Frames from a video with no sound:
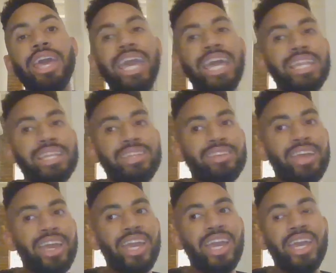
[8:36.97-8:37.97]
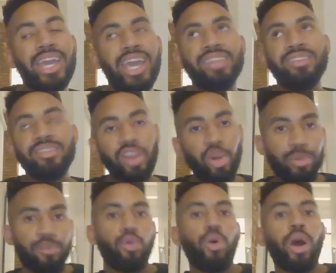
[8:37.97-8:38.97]
And it does a little
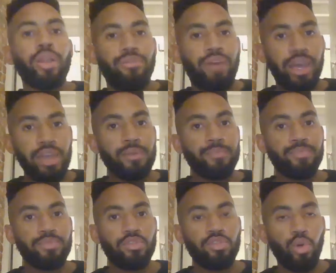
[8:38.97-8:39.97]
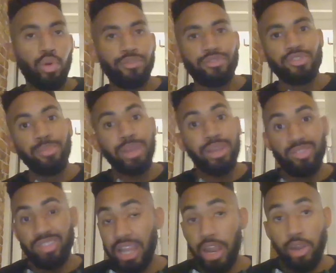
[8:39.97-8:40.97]
bit of qualifying. So if
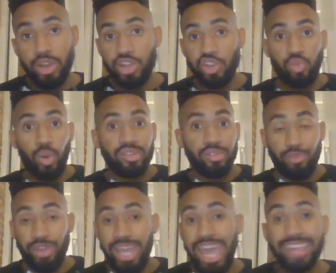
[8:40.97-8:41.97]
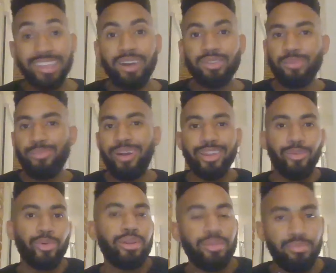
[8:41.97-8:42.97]
somebody literally just wants a free handout, they probably
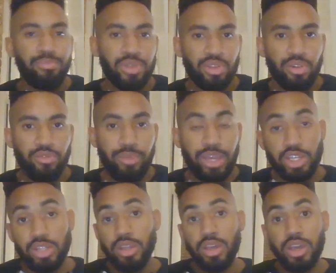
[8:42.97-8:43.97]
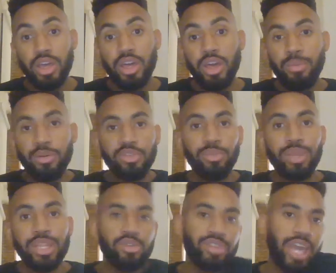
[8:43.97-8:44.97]
wouldn't put their information. But if
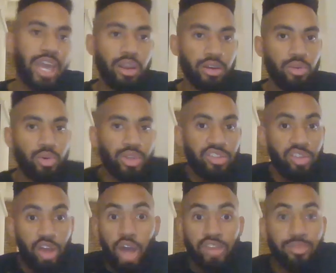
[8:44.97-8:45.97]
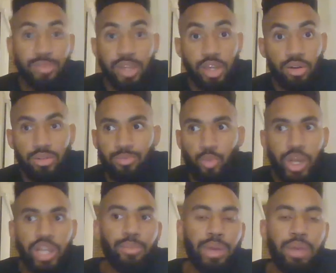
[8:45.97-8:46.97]
somebody knows like, hey, look, cool, this is an awesome deal, I'm
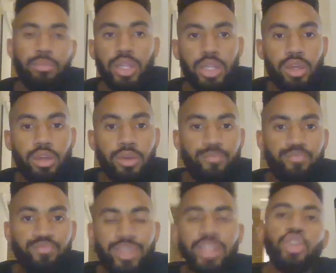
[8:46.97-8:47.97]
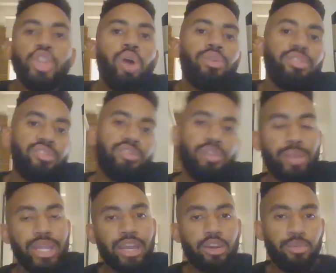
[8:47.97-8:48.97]
willing to pay money, then you know this is
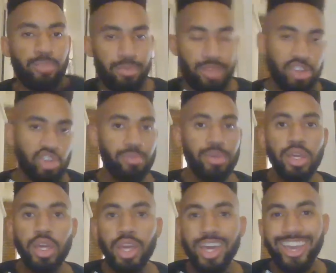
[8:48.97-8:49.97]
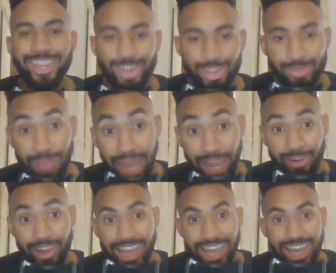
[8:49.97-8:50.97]
somebody that could potentially be a good
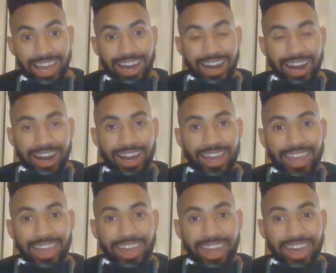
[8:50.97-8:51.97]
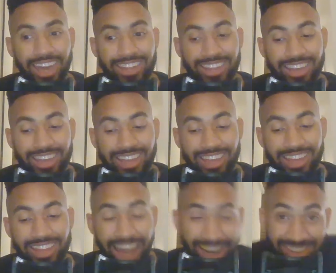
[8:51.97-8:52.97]
buyer. And
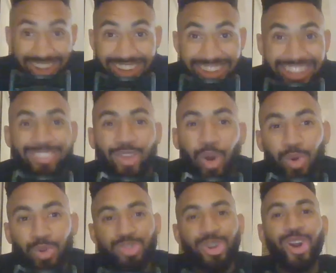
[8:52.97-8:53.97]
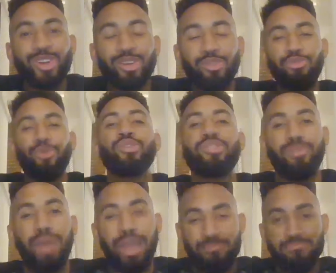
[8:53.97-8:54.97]
that is it. Those are the 4
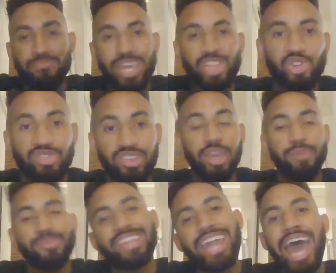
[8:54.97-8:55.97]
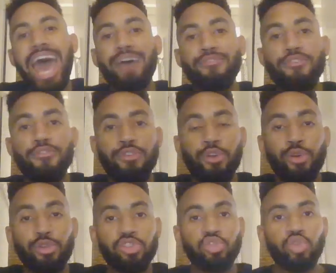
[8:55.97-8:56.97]
like major tips that I have if
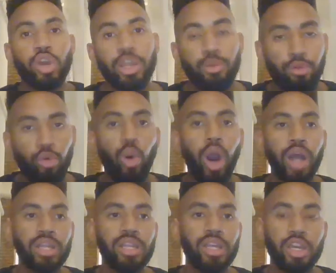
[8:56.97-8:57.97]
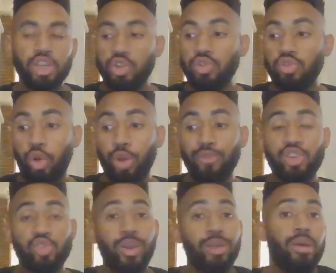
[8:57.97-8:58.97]
you're struggling with quality issues, or if you
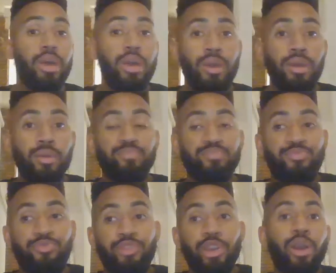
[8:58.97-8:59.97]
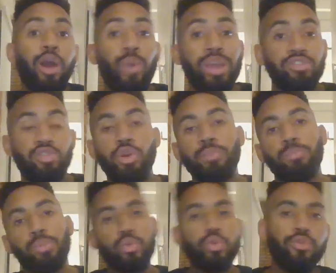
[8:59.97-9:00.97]
just want to figure out ways to
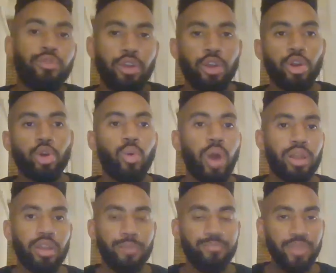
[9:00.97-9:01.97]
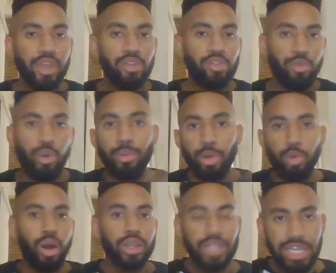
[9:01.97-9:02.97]
improve your quality. So if you want more
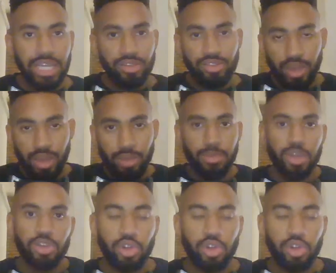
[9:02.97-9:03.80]
quality leads, make